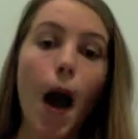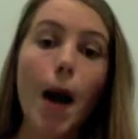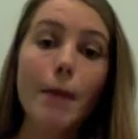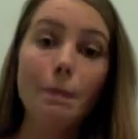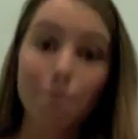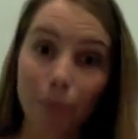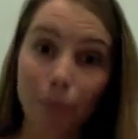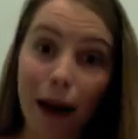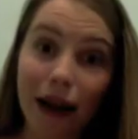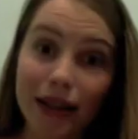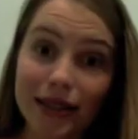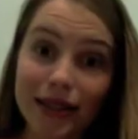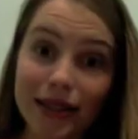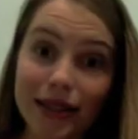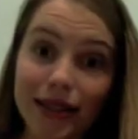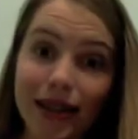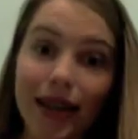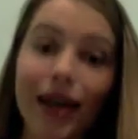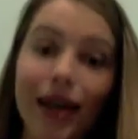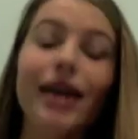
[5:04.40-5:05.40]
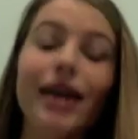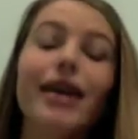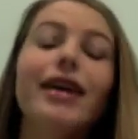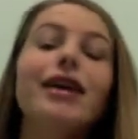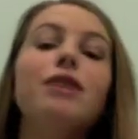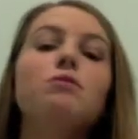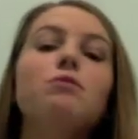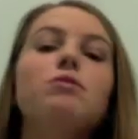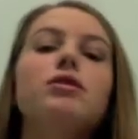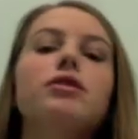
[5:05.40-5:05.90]
But it
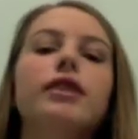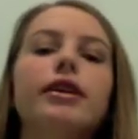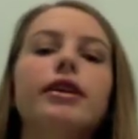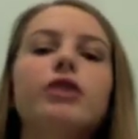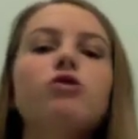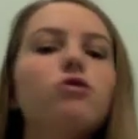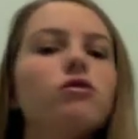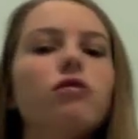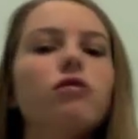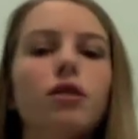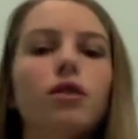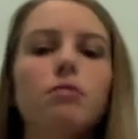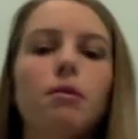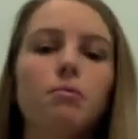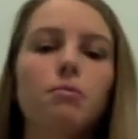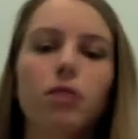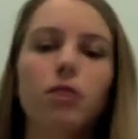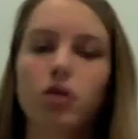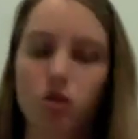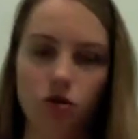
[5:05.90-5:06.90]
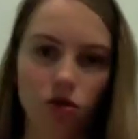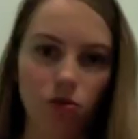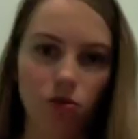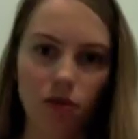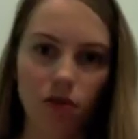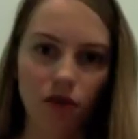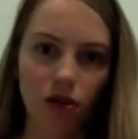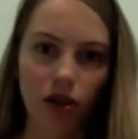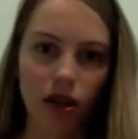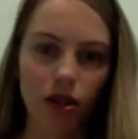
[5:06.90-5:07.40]
was, you can look them up on YouTube if you
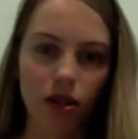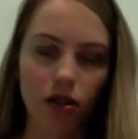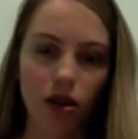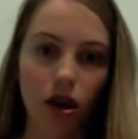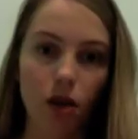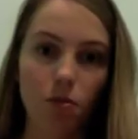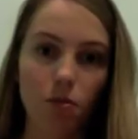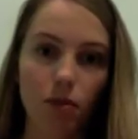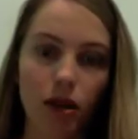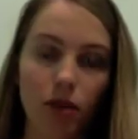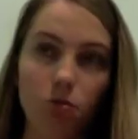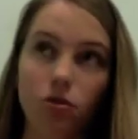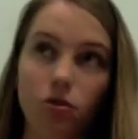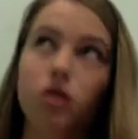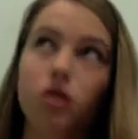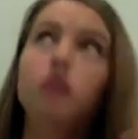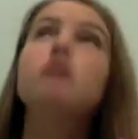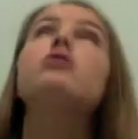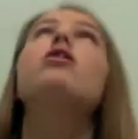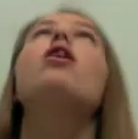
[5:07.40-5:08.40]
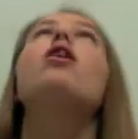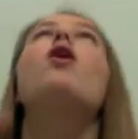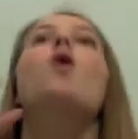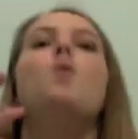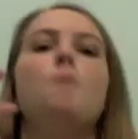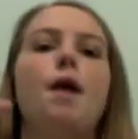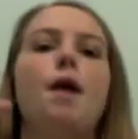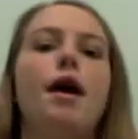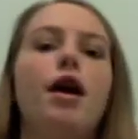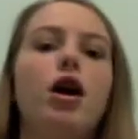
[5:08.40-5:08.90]
didn't get to go. But it was just, oh
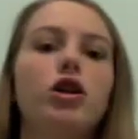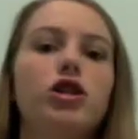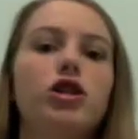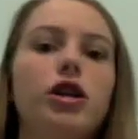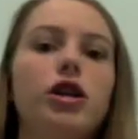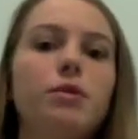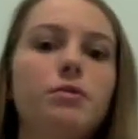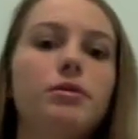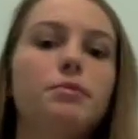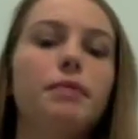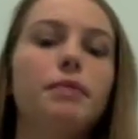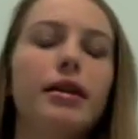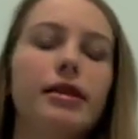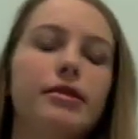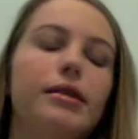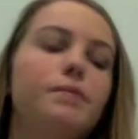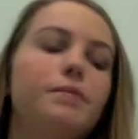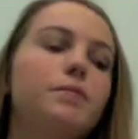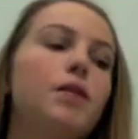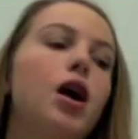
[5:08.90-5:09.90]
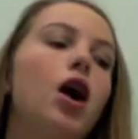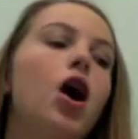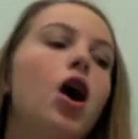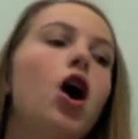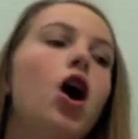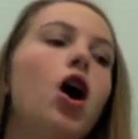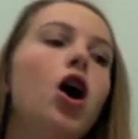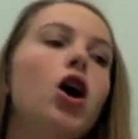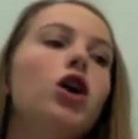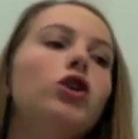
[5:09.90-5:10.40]
my gosh, it was amazing.
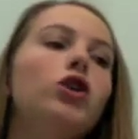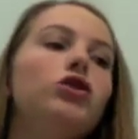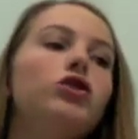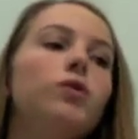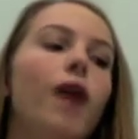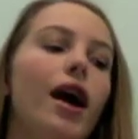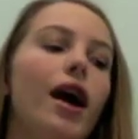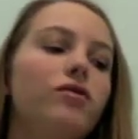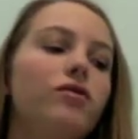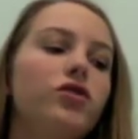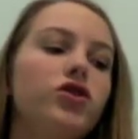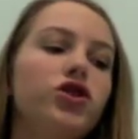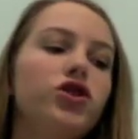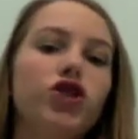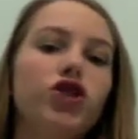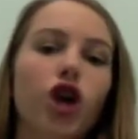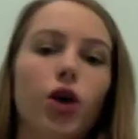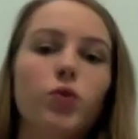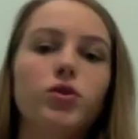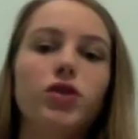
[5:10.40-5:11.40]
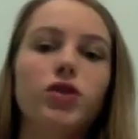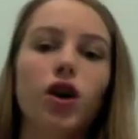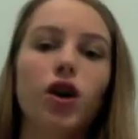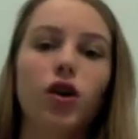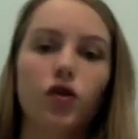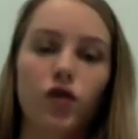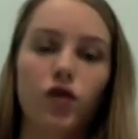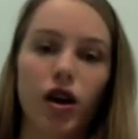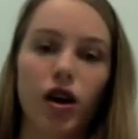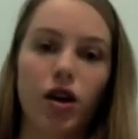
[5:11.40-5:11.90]
So after the show was
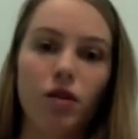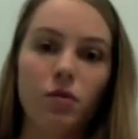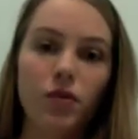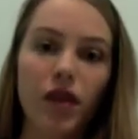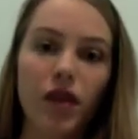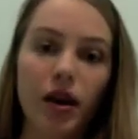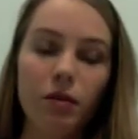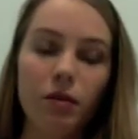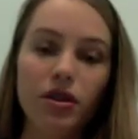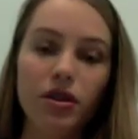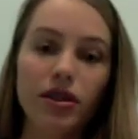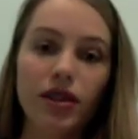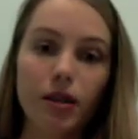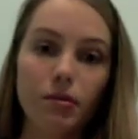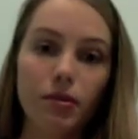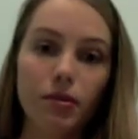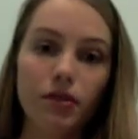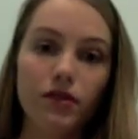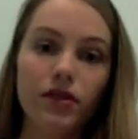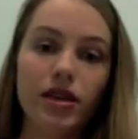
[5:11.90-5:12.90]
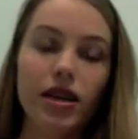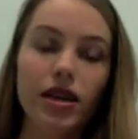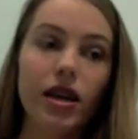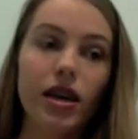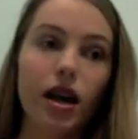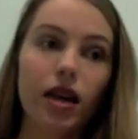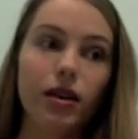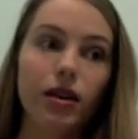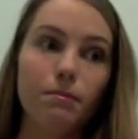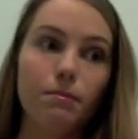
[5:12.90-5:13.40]
over, there were some of the
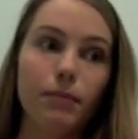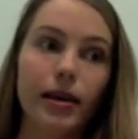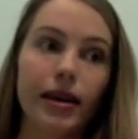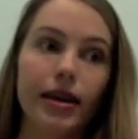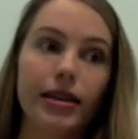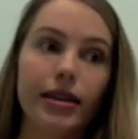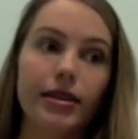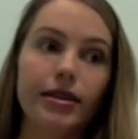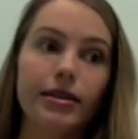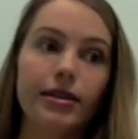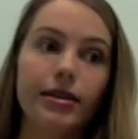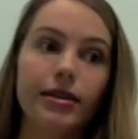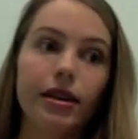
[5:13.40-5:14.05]
Olympians,